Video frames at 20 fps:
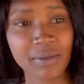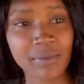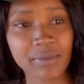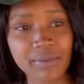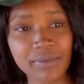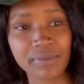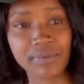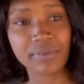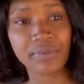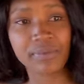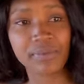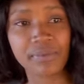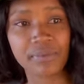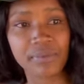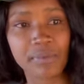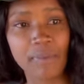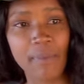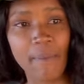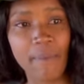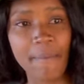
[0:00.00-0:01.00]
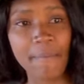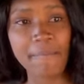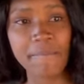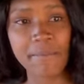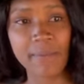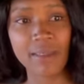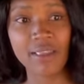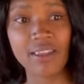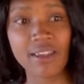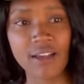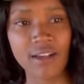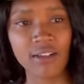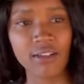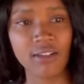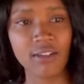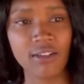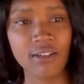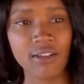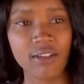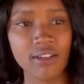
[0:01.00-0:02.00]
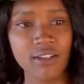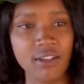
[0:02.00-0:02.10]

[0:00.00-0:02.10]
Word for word: came here from Nairobi. Nairobi.